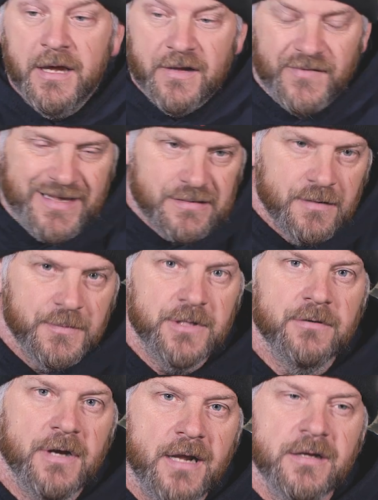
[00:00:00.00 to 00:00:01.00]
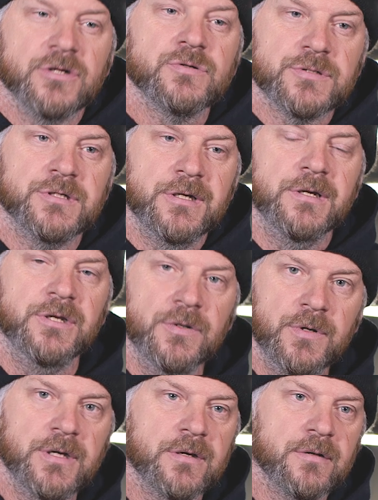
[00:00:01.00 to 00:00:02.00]
If that's something you're not interested in
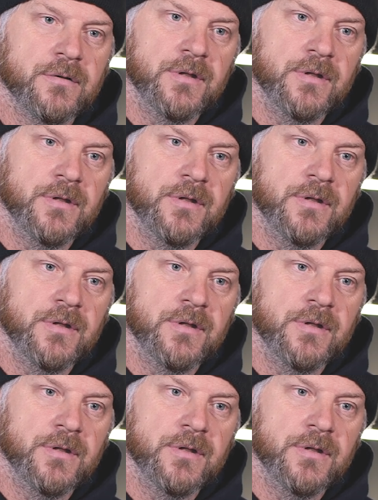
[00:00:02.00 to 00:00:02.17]
doing,